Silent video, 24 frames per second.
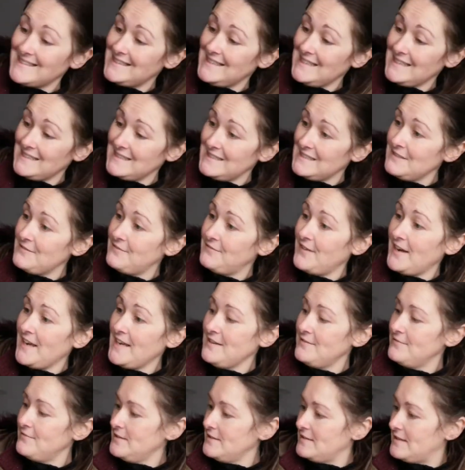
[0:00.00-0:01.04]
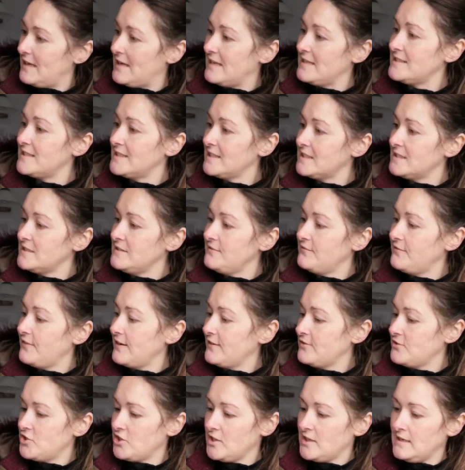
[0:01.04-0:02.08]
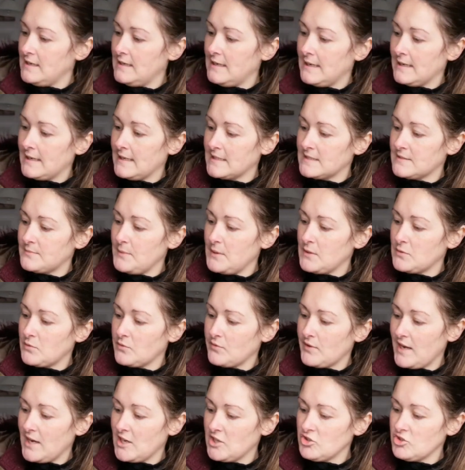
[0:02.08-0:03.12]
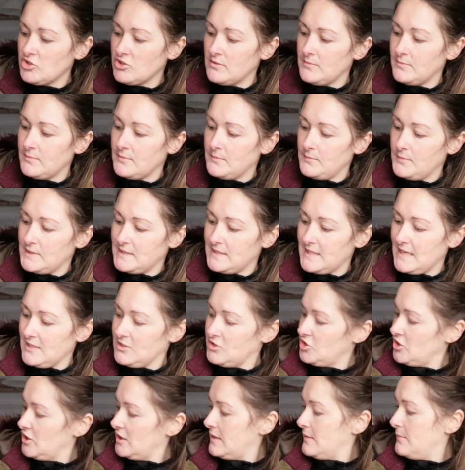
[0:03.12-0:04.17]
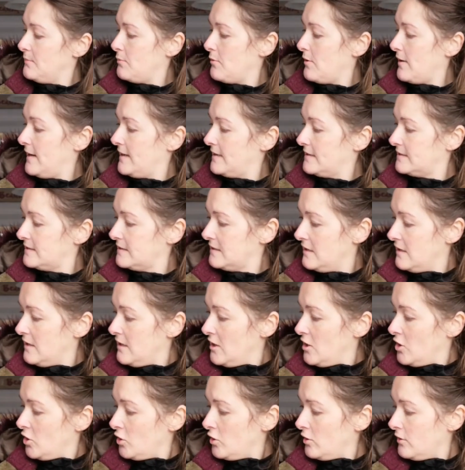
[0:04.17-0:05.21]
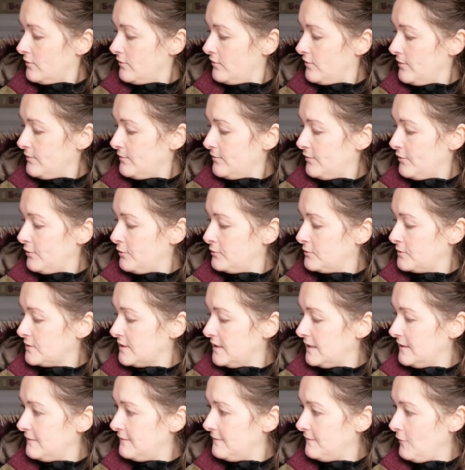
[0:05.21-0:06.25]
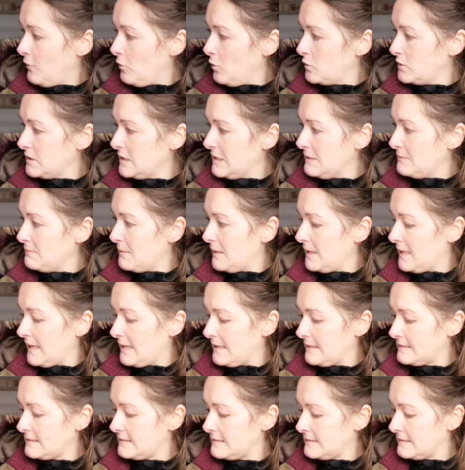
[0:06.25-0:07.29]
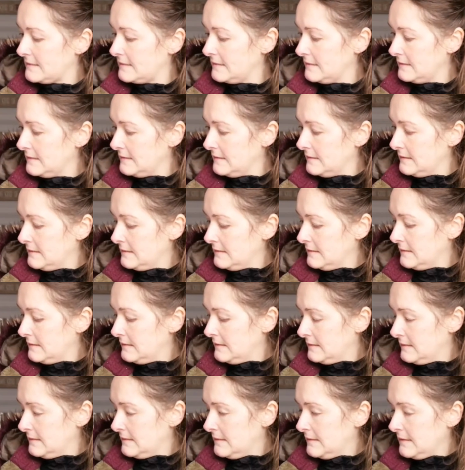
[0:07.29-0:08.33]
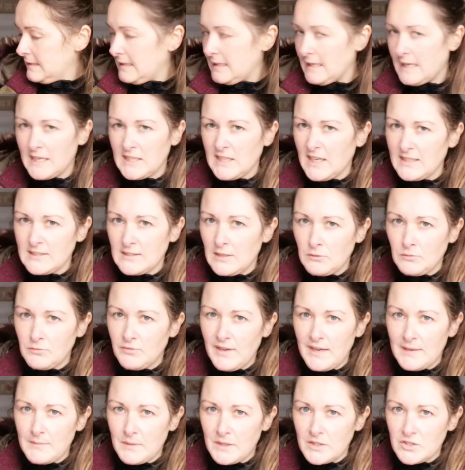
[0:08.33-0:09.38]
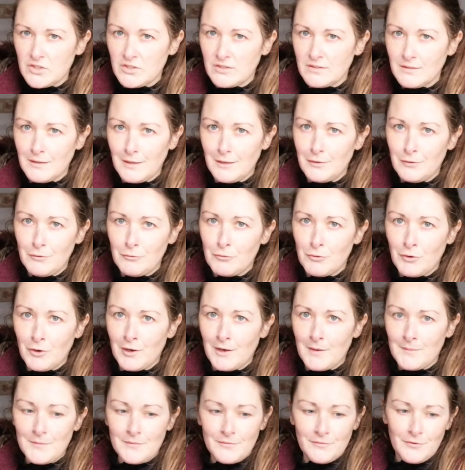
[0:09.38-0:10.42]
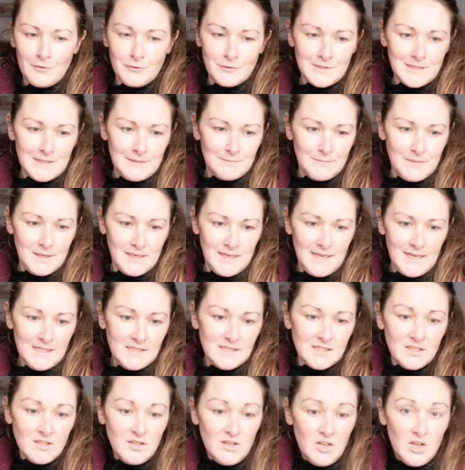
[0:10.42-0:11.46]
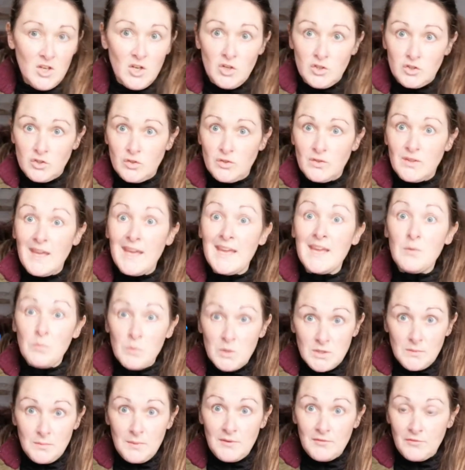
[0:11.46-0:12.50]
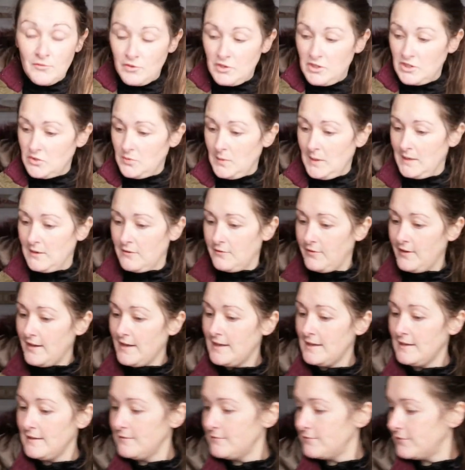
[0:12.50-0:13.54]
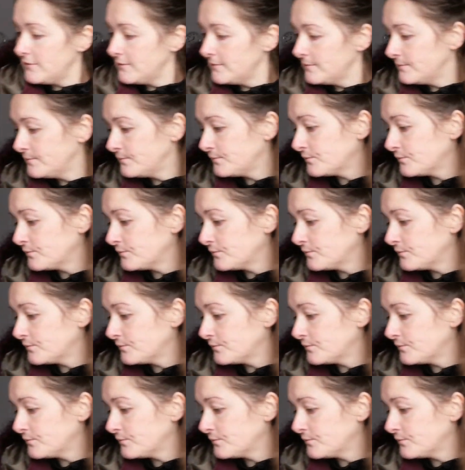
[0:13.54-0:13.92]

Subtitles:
had 65 in there, 65 chicken nuggets made with 100% chicken breast, cooked from frozen, 14 minutes. I doubt very much that you cook them in 14 minutes. So they would have been £3.25.